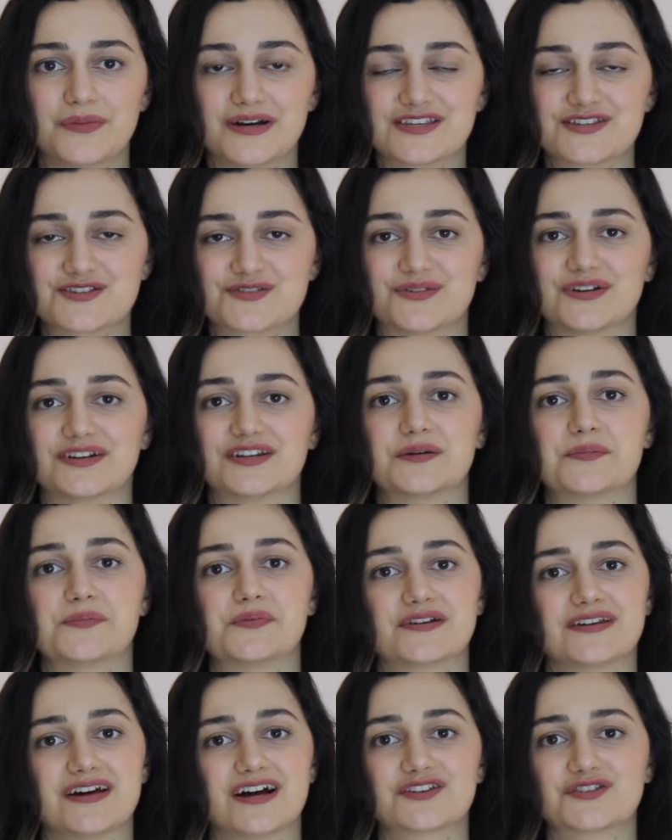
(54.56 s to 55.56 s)
Master and the
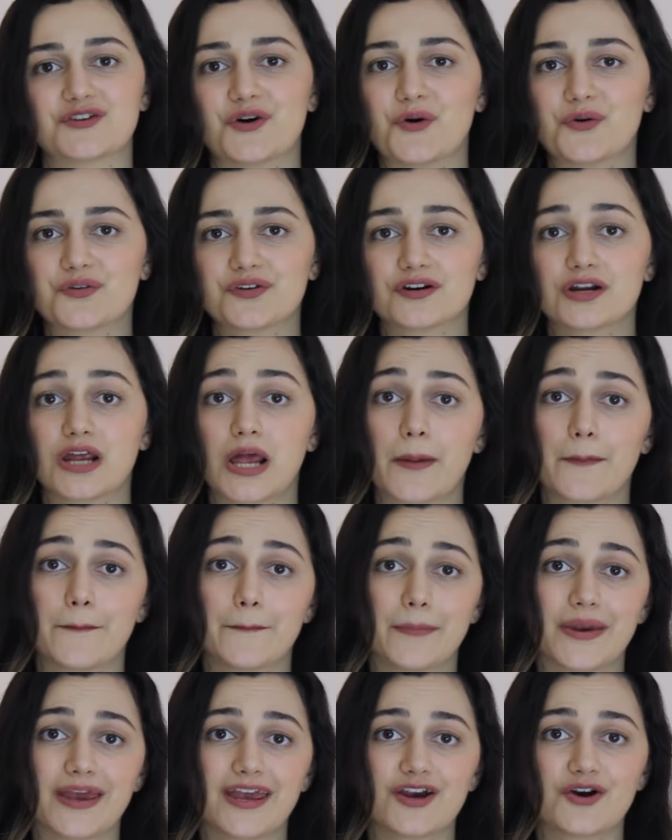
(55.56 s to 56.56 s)
Product Owner
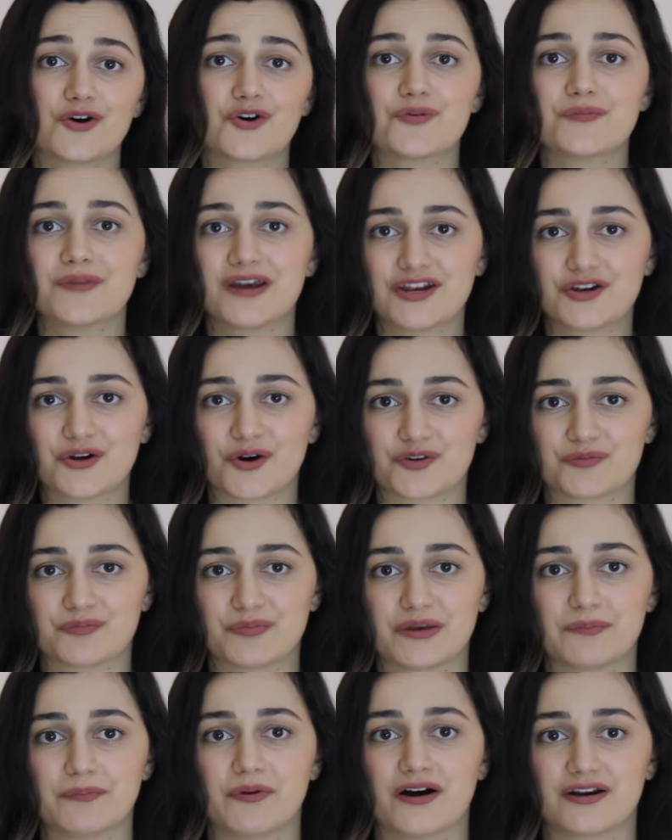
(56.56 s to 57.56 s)
may or may not
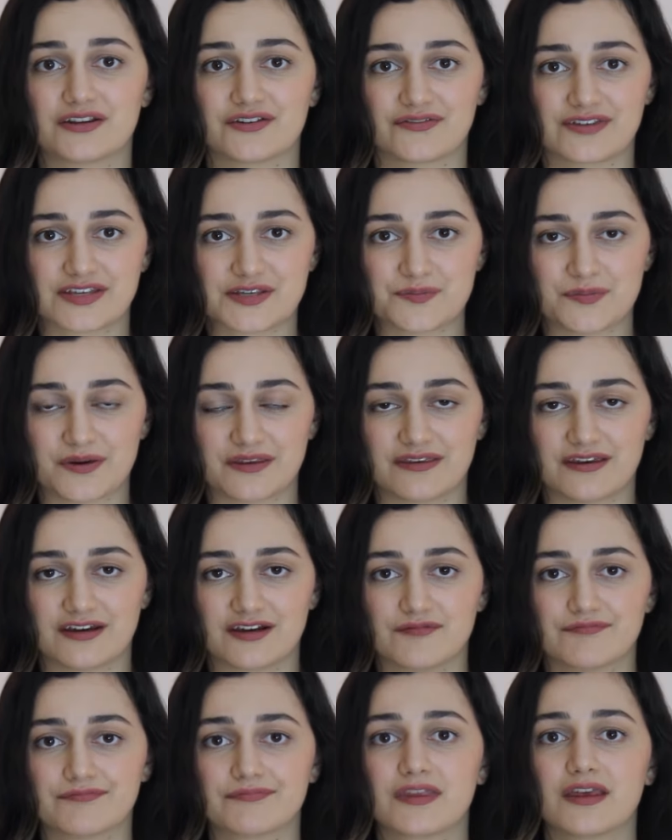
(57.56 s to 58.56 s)
be part of this
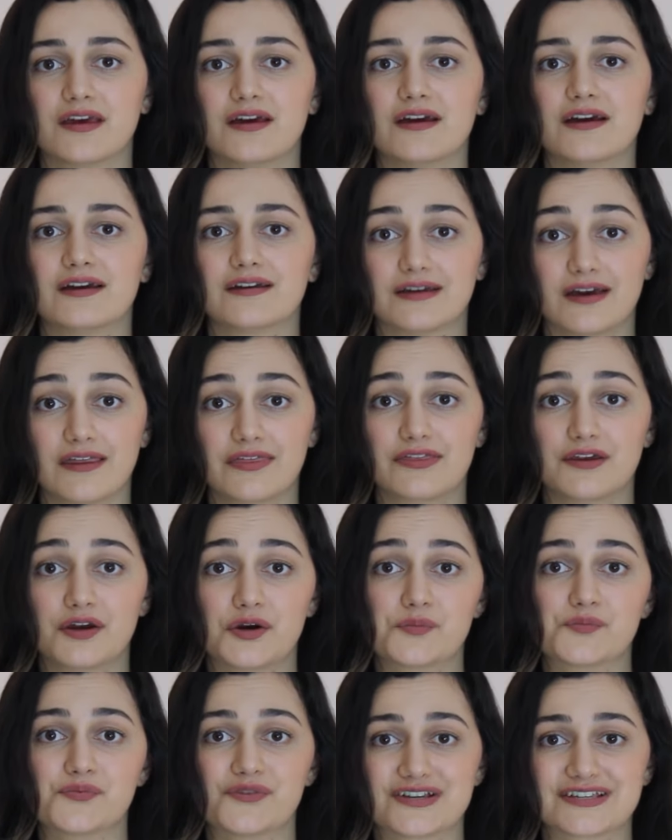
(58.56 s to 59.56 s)
meeting, yet
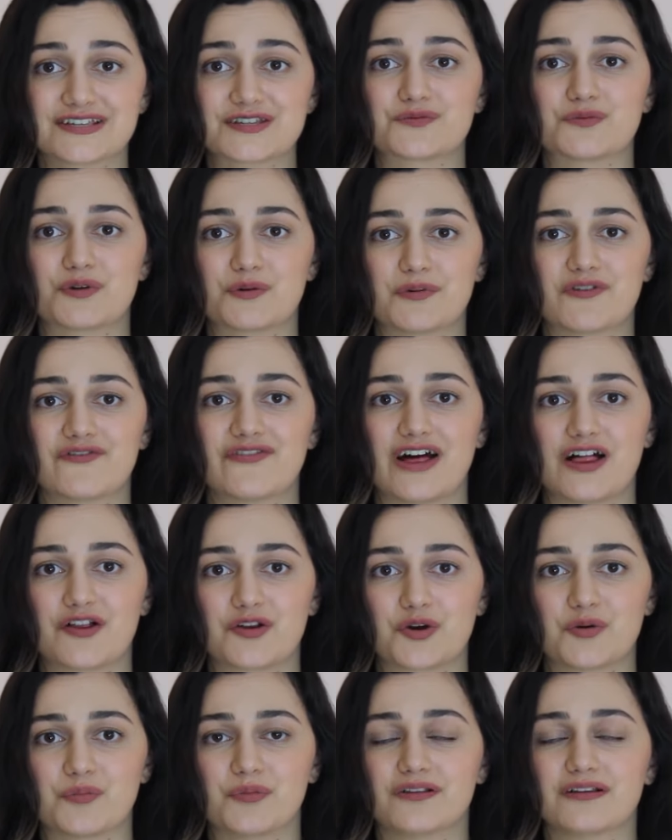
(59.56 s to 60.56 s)
their presence will be
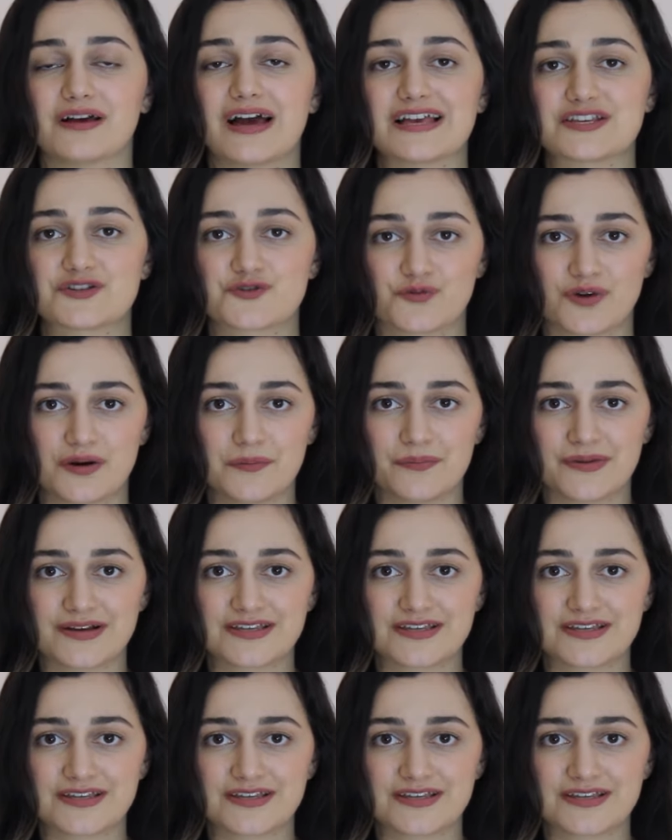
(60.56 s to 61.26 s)
valuable, as Scrum